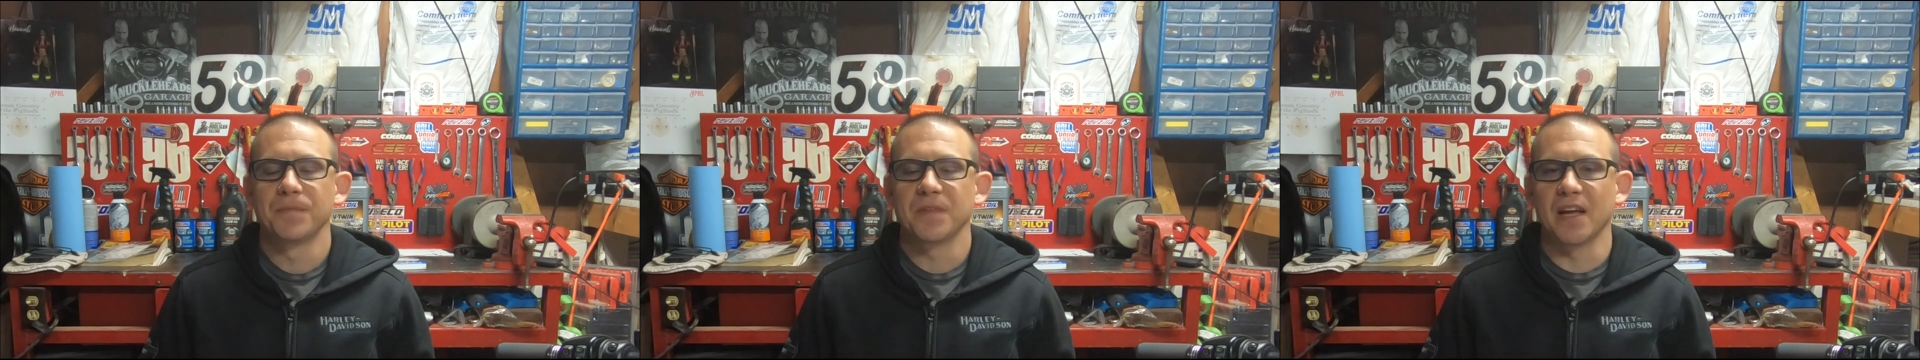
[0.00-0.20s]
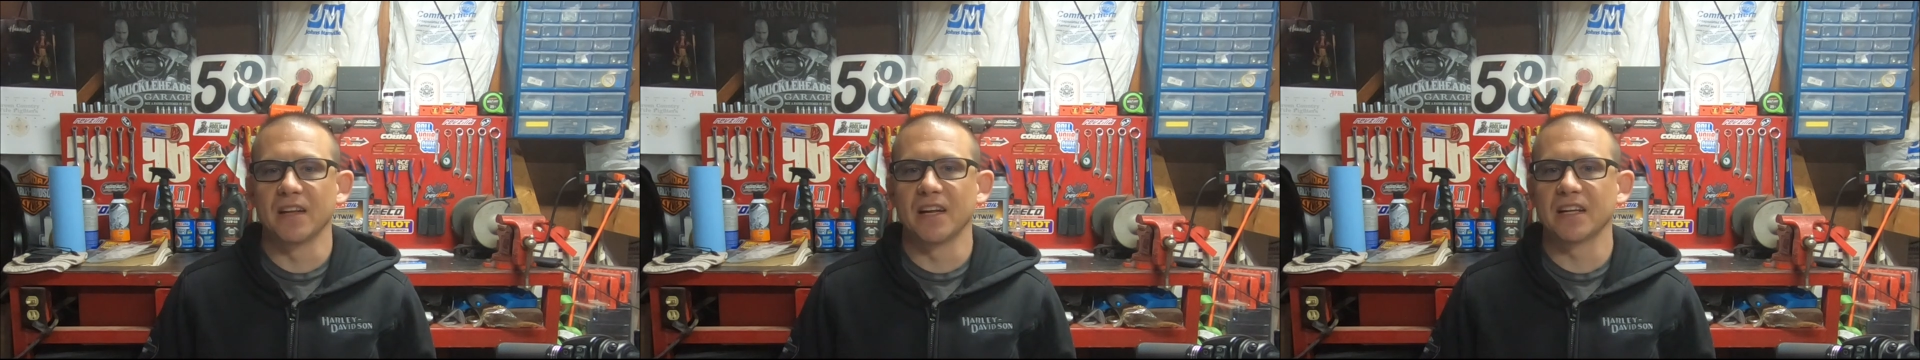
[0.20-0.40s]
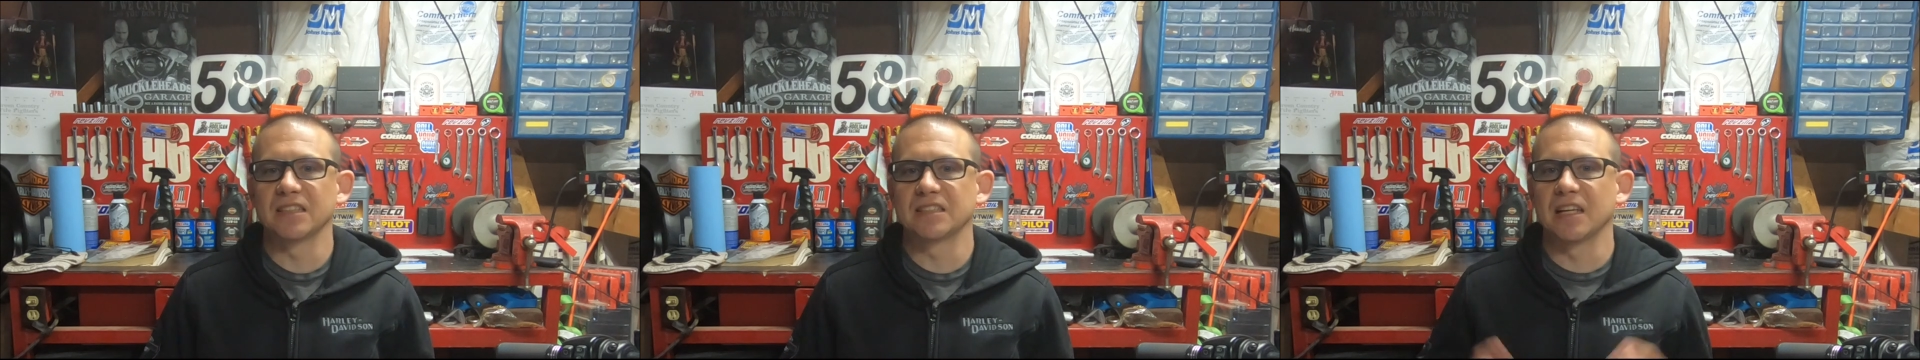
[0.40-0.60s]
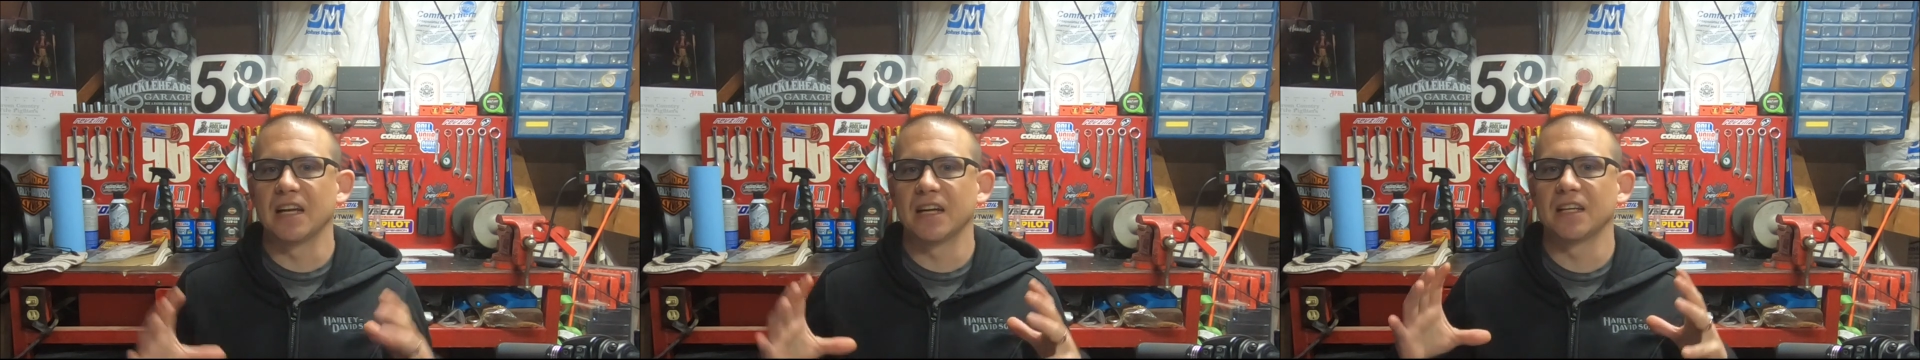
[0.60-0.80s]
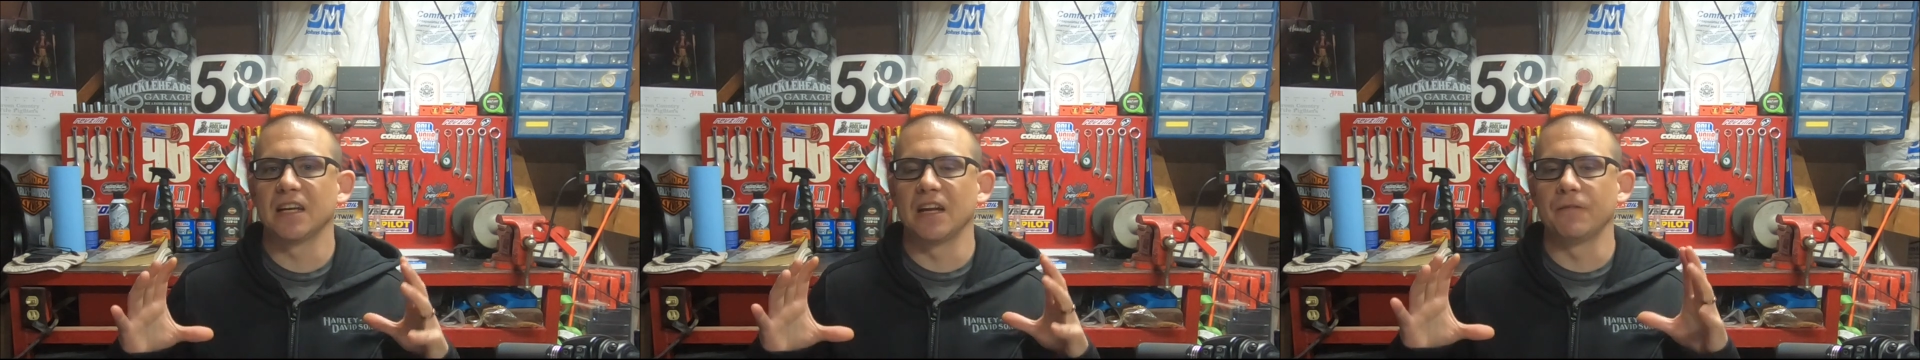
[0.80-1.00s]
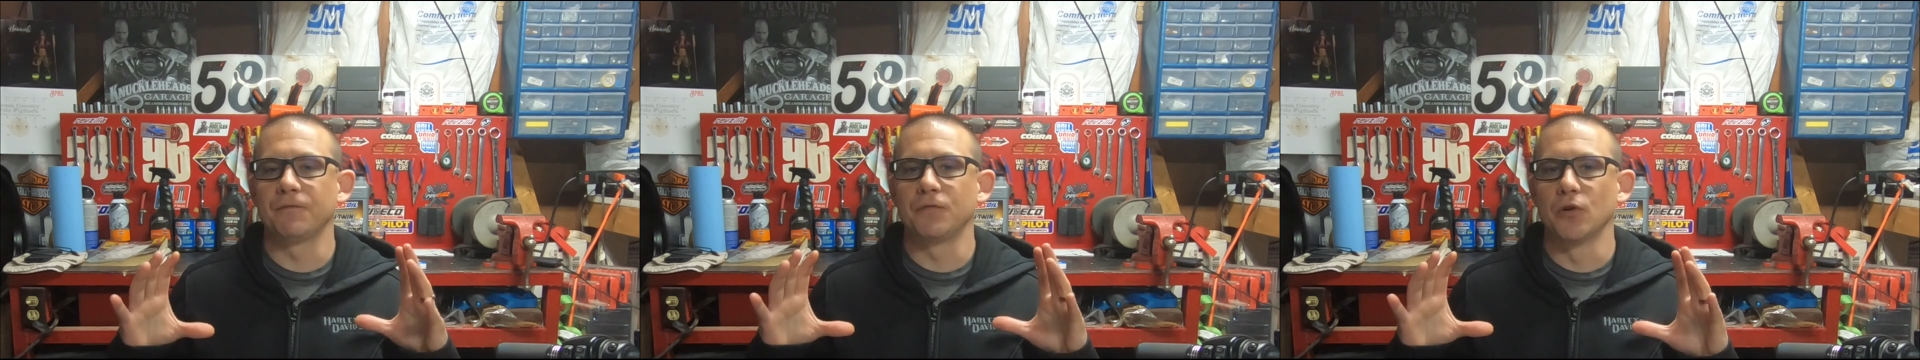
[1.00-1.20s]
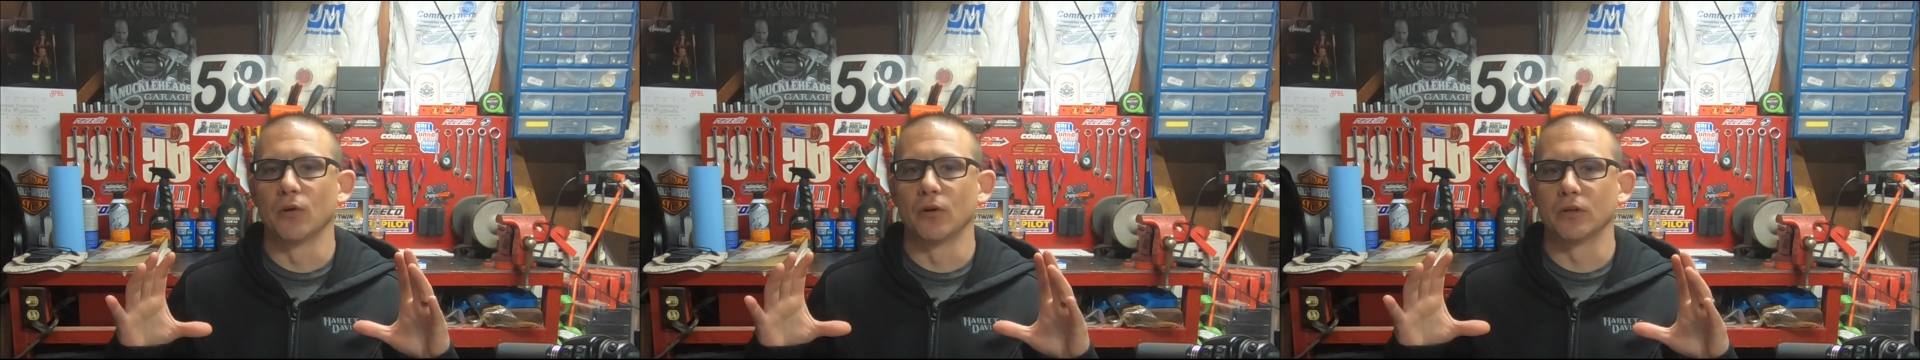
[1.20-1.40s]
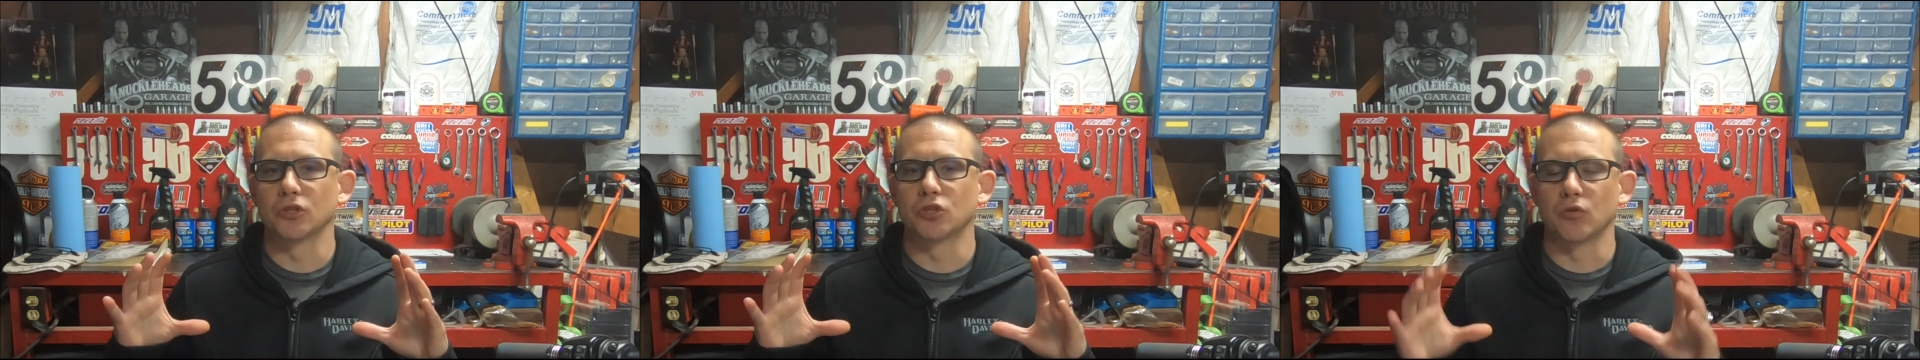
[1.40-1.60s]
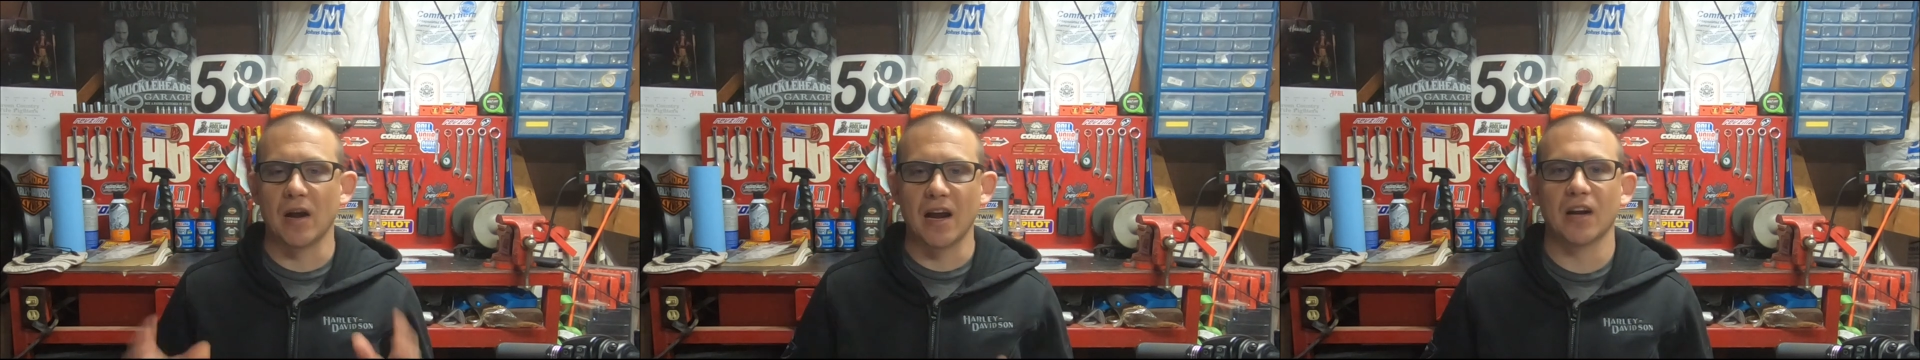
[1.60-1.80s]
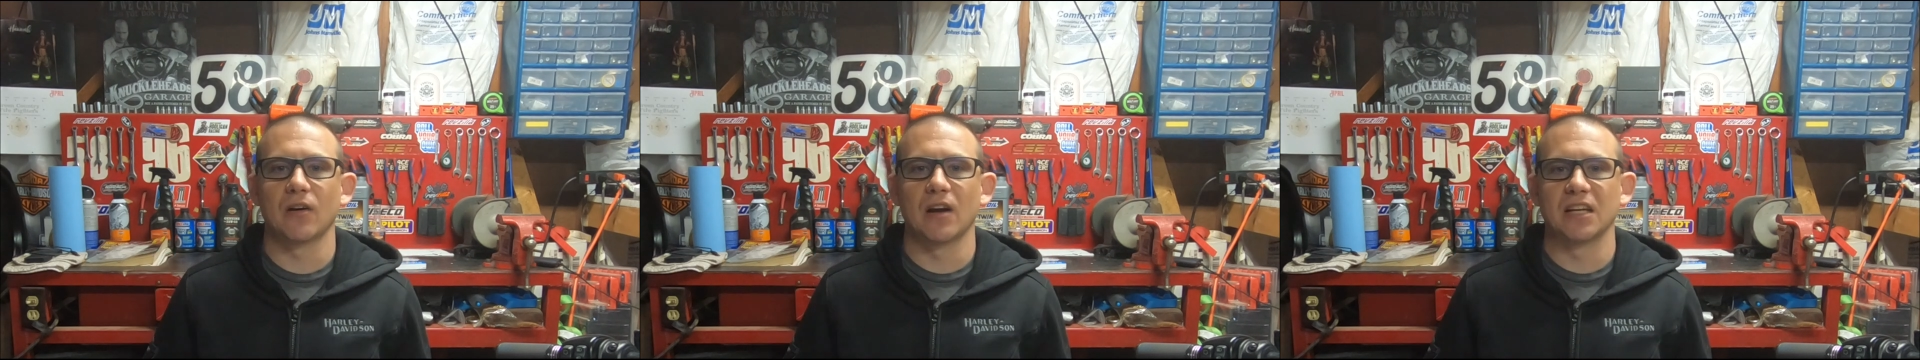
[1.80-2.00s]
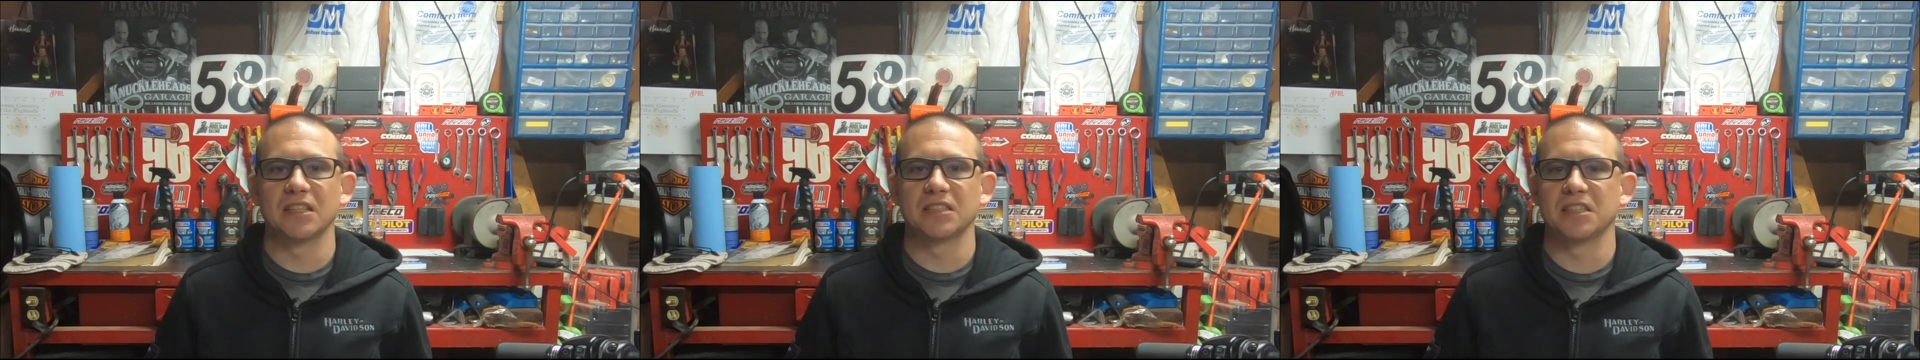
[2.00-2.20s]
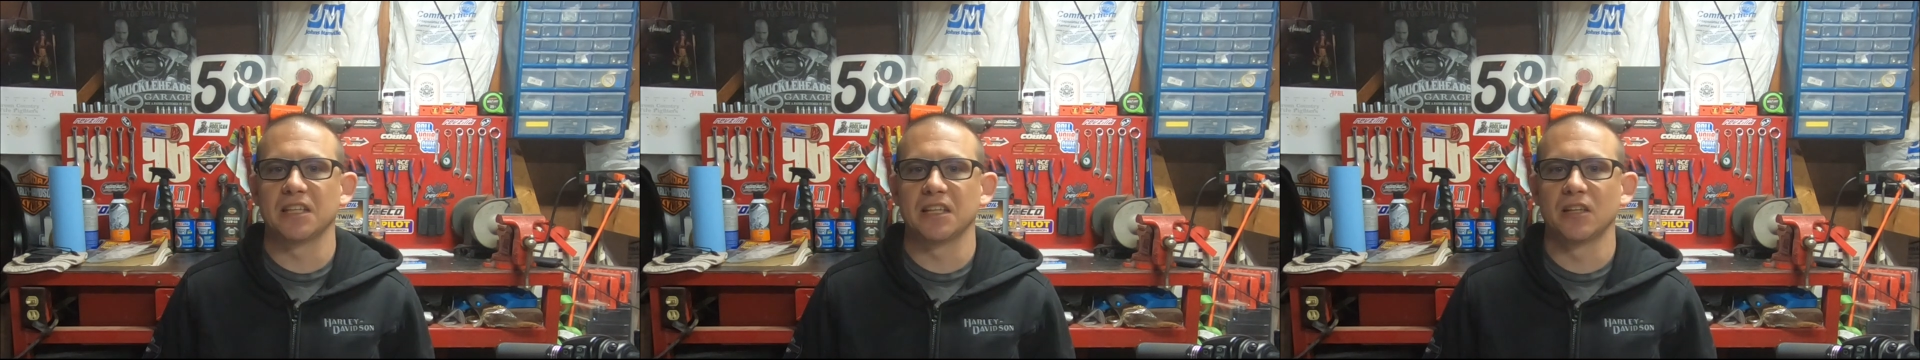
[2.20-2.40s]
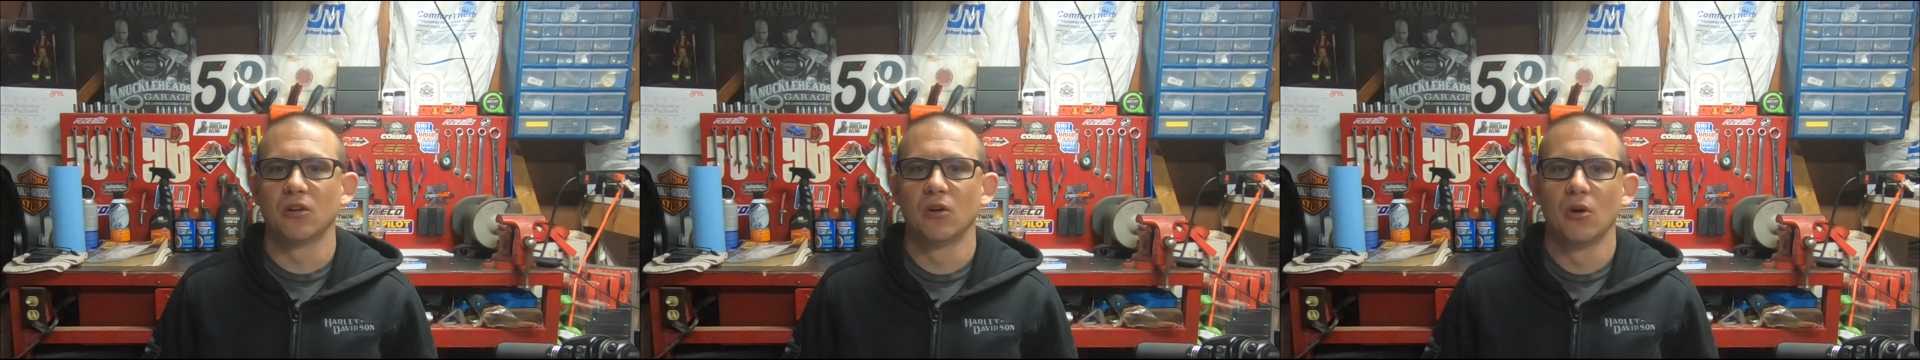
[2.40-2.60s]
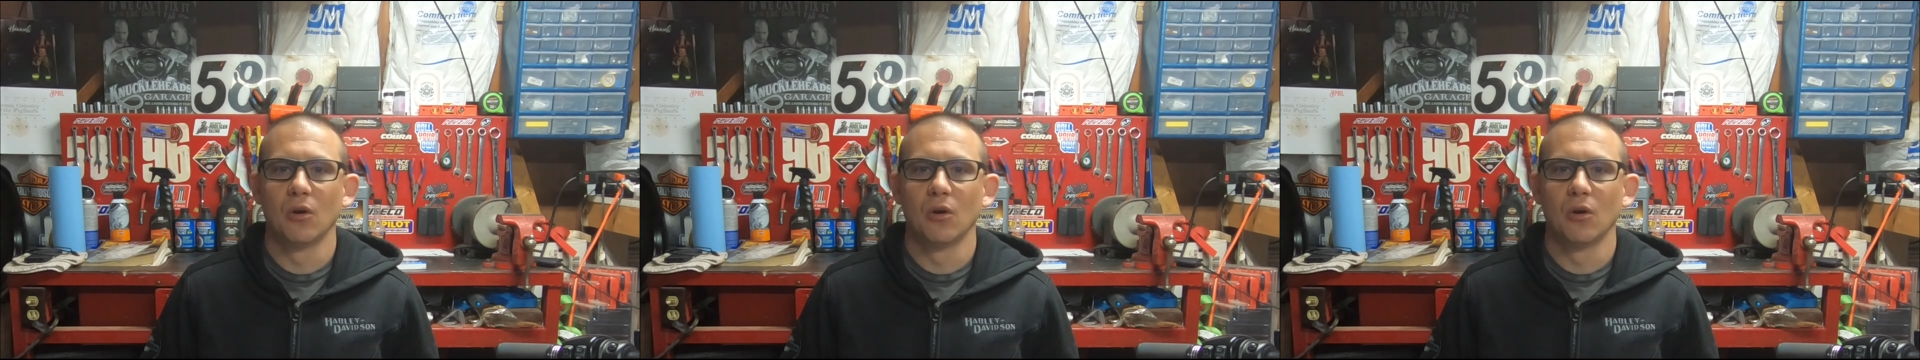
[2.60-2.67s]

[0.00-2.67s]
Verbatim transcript: And like I said, if you're drag racing